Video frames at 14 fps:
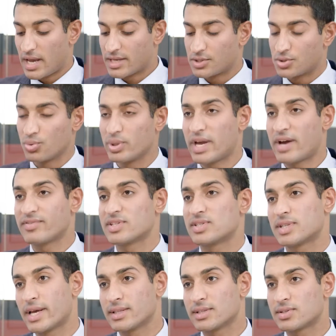And do we have a
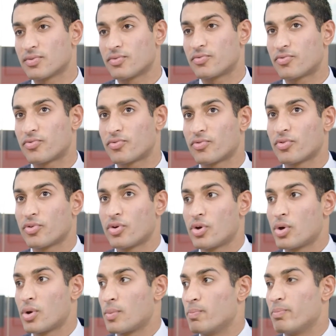sense of
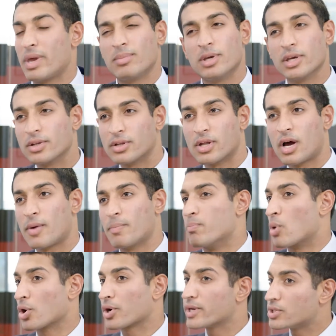maybe a
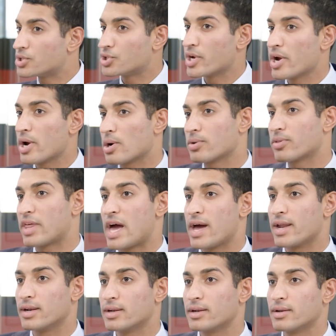market share
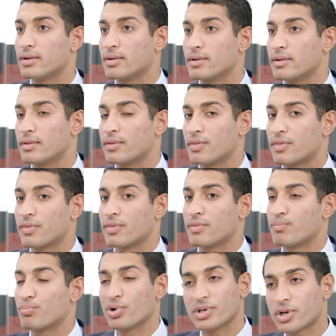that
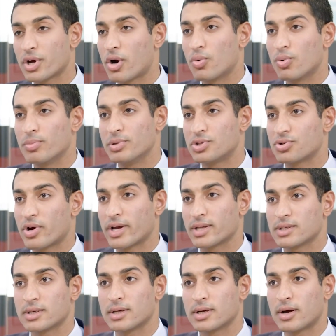Printco would be trying
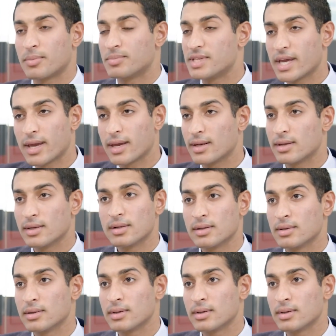to obtain?